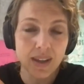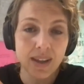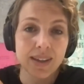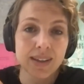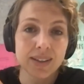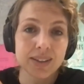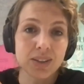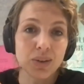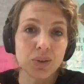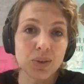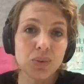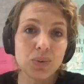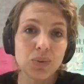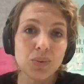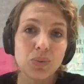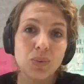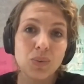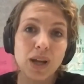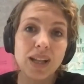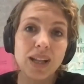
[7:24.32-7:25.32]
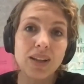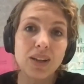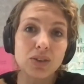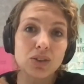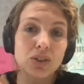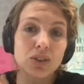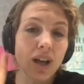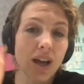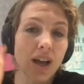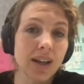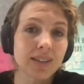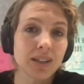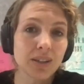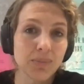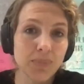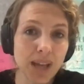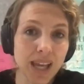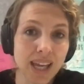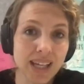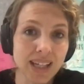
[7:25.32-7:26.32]
So when those laws are
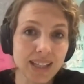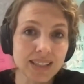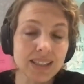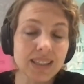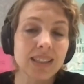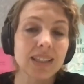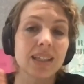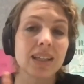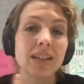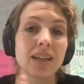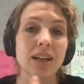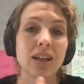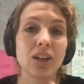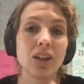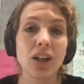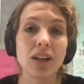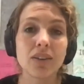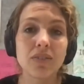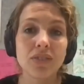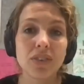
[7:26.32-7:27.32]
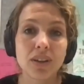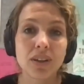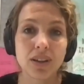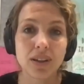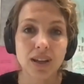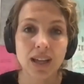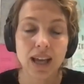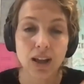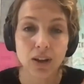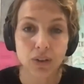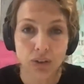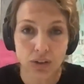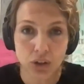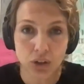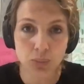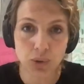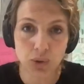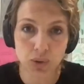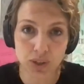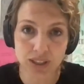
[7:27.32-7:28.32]
made, a lot of the health
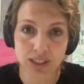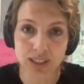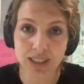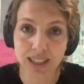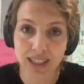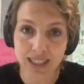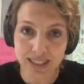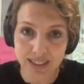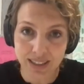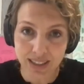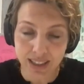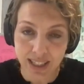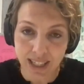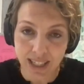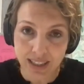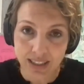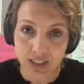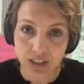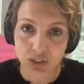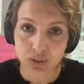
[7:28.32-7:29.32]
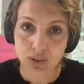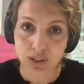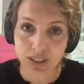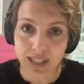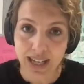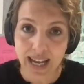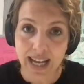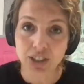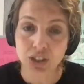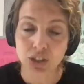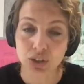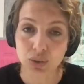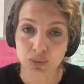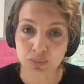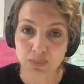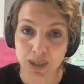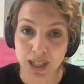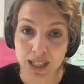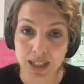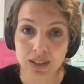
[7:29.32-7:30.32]
community that is connected to the national
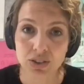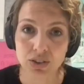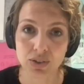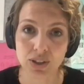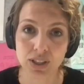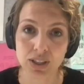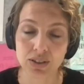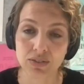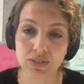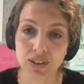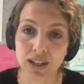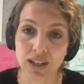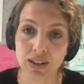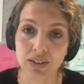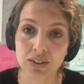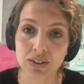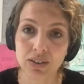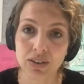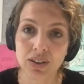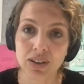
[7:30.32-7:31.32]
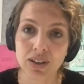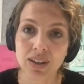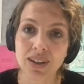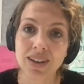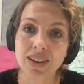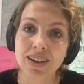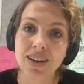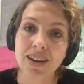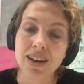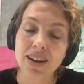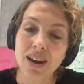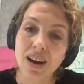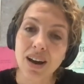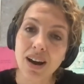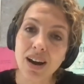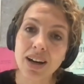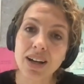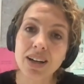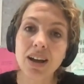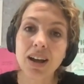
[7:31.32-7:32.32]
ministries of health
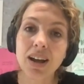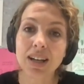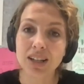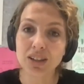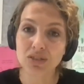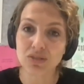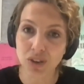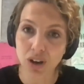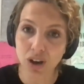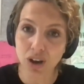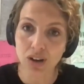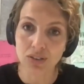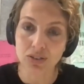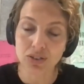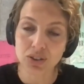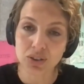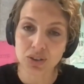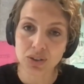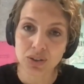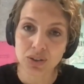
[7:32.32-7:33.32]
are not involved.